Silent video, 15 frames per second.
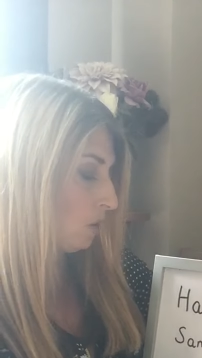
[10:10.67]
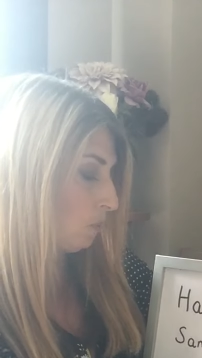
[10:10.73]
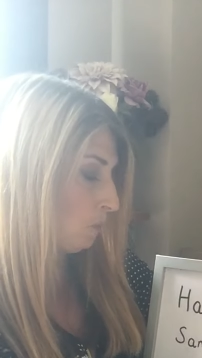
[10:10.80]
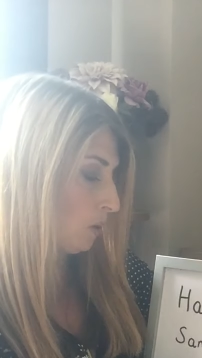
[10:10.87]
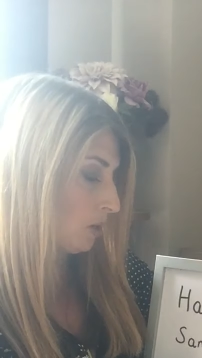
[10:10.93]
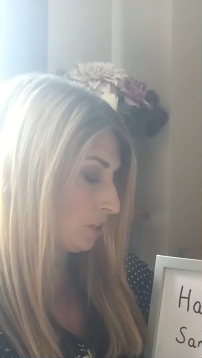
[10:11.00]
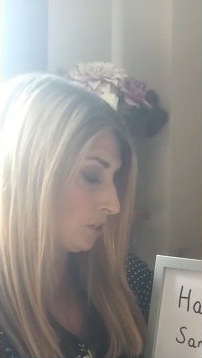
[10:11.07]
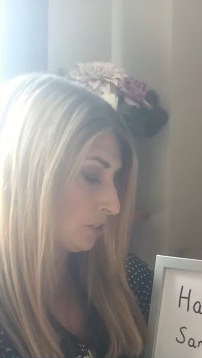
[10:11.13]

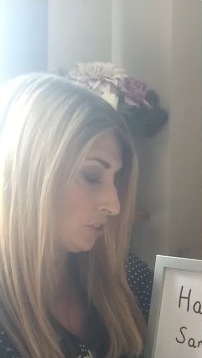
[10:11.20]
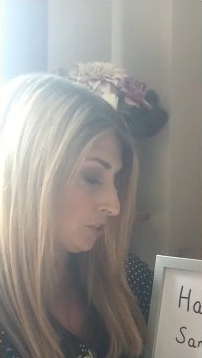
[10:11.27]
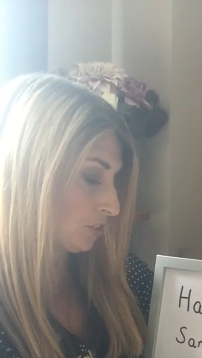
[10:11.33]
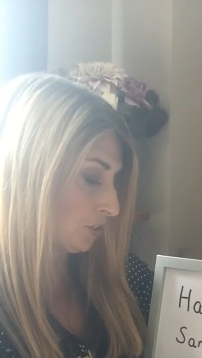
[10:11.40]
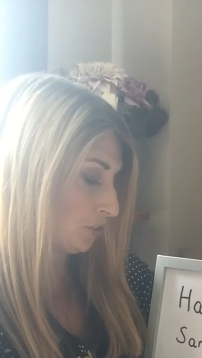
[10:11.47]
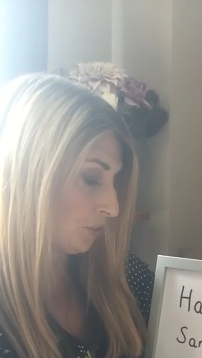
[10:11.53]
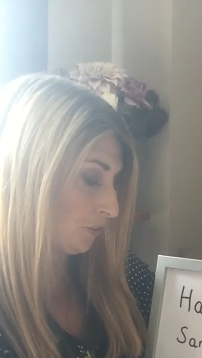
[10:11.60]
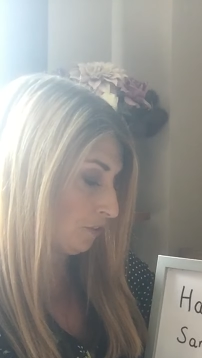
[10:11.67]
1,
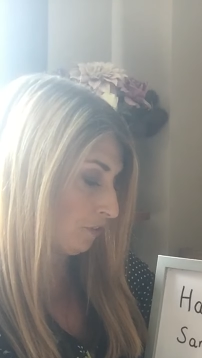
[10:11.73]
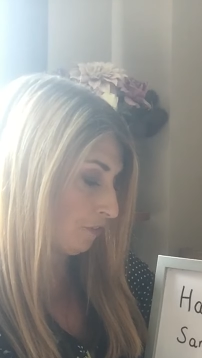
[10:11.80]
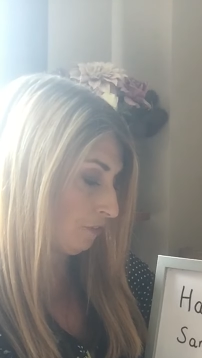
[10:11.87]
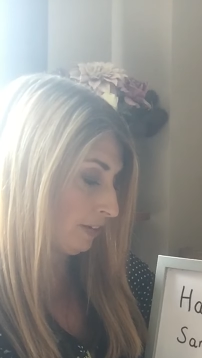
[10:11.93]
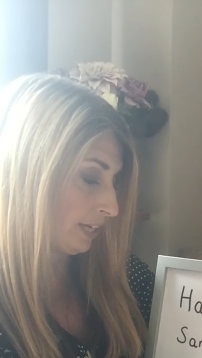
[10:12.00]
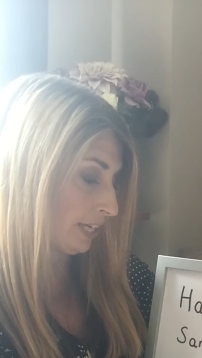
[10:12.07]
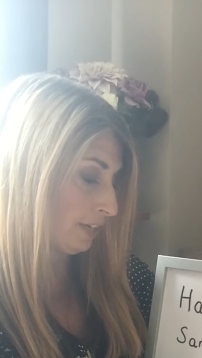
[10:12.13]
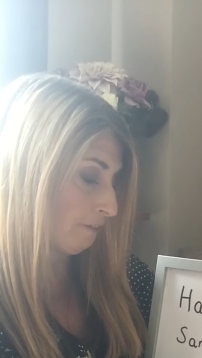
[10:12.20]
2,
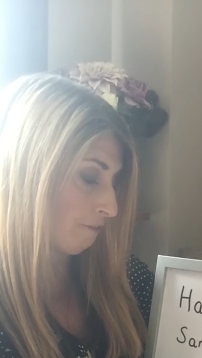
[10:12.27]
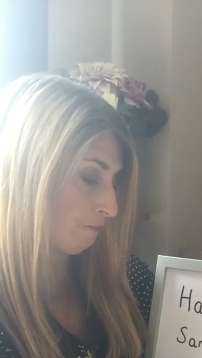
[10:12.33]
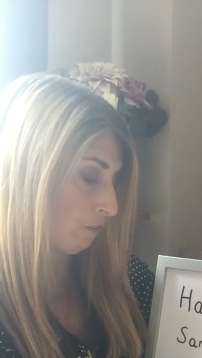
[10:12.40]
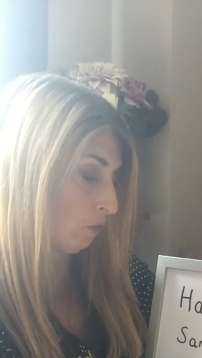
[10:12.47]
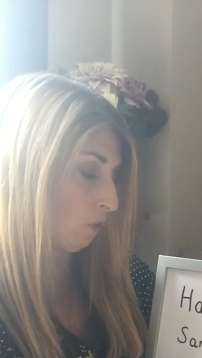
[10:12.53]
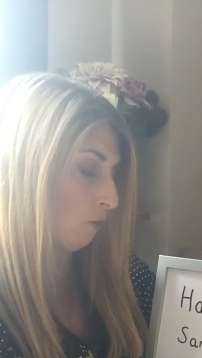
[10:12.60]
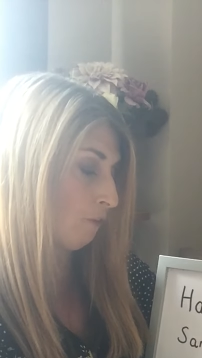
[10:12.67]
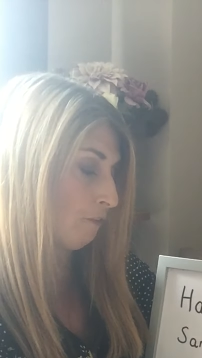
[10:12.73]
3,
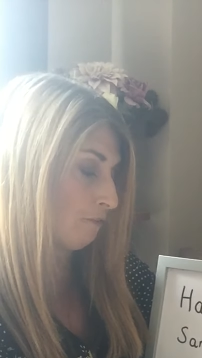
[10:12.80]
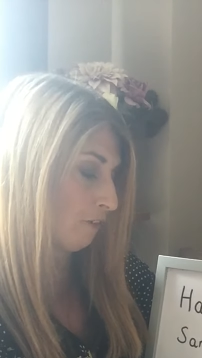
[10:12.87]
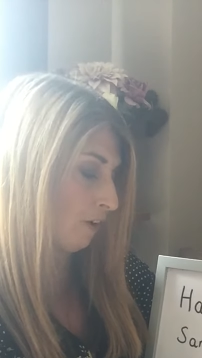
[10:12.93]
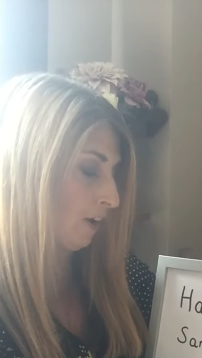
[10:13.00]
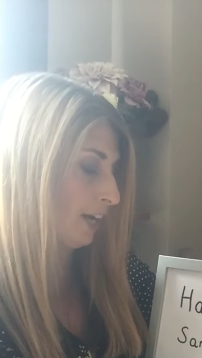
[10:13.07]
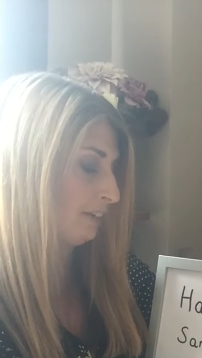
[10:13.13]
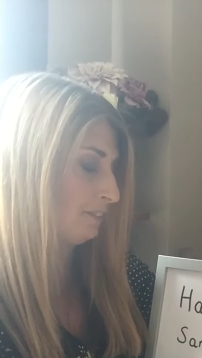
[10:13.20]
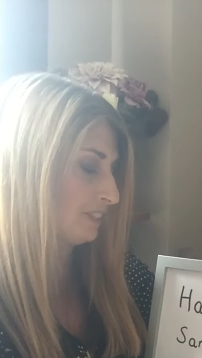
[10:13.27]
4,
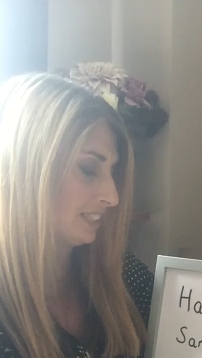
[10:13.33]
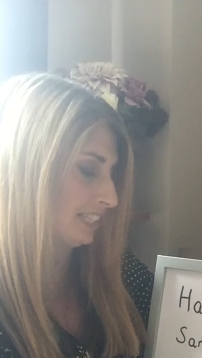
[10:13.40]
5,